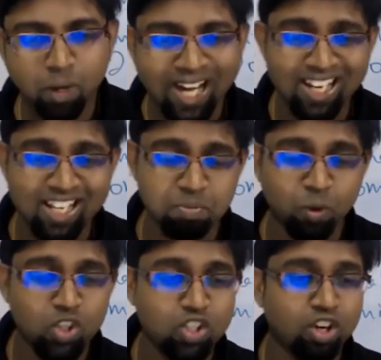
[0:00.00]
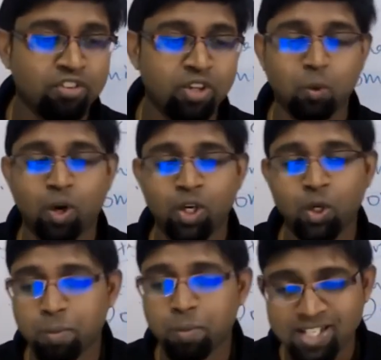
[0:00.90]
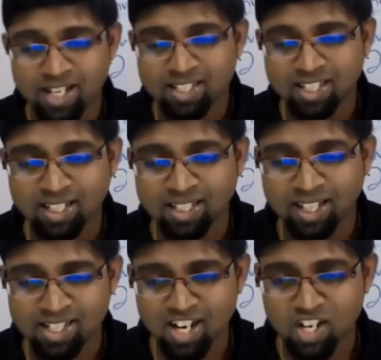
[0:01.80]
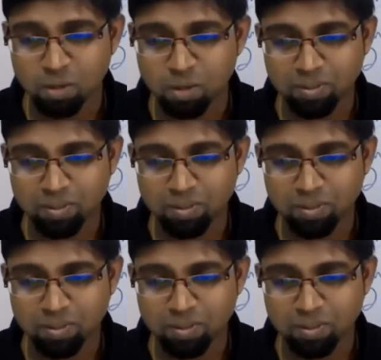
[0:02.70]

At least most of you want to do medicine and surgery in the internship,